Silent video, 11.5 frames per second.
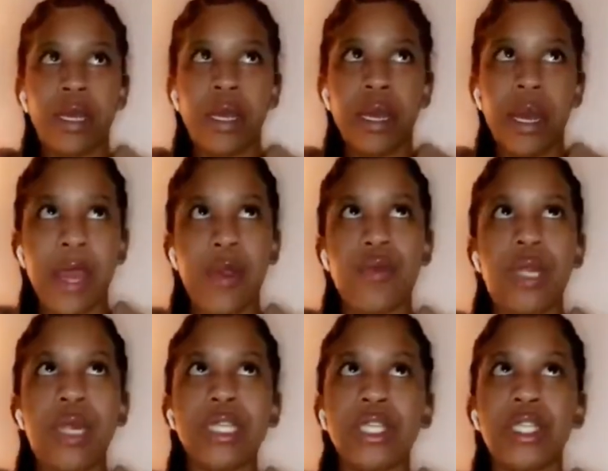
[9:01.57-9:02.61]
a
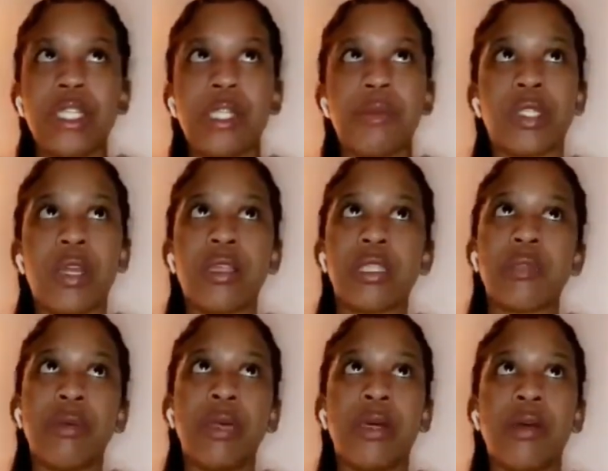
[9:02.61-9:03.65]
relationship starts to
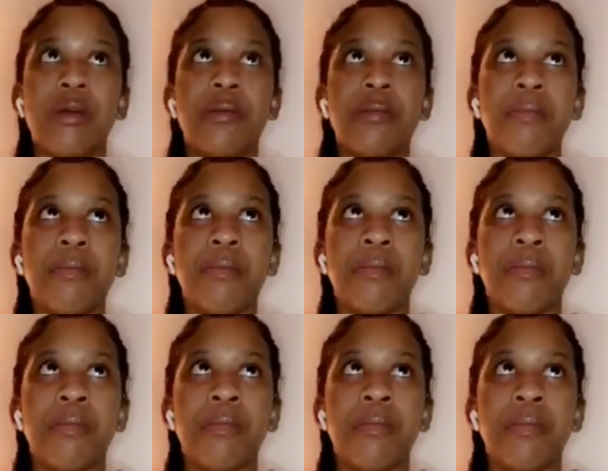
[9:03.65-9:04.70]
become
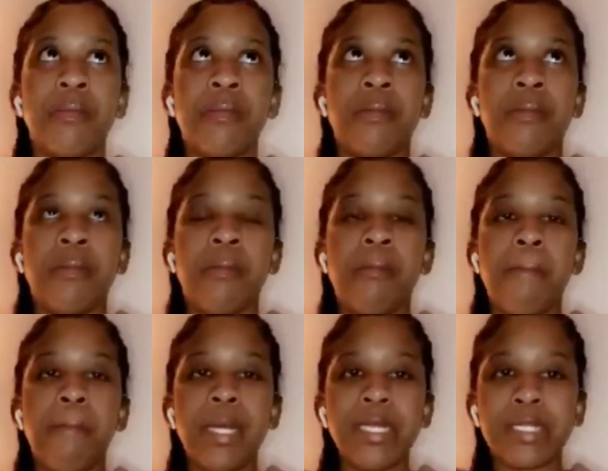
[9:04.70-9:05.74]

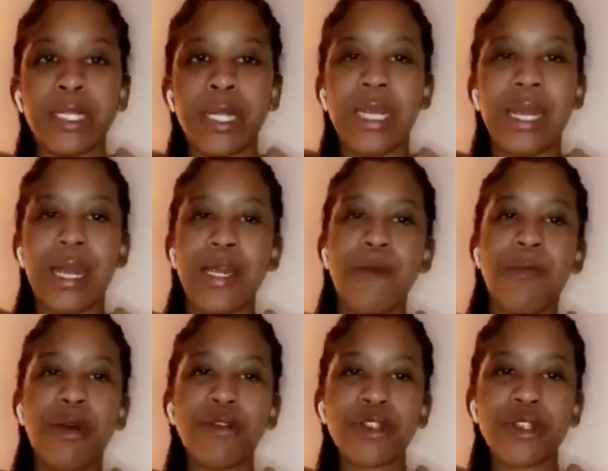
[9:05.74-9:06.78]
mentally and
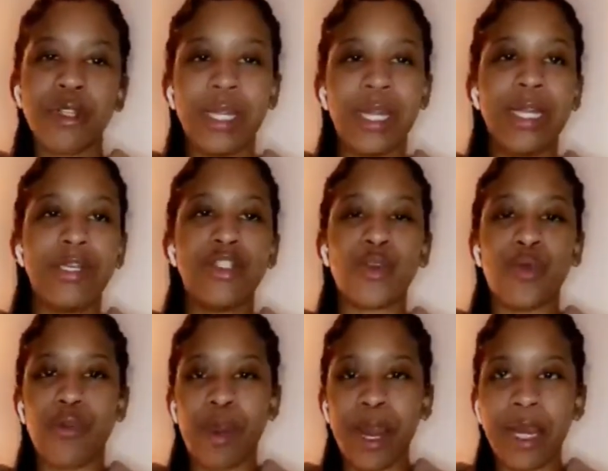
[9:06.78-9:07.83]
emotionally
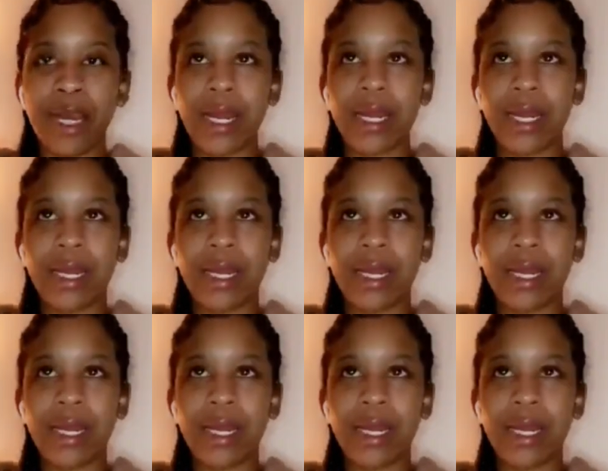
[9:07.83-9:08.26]
draining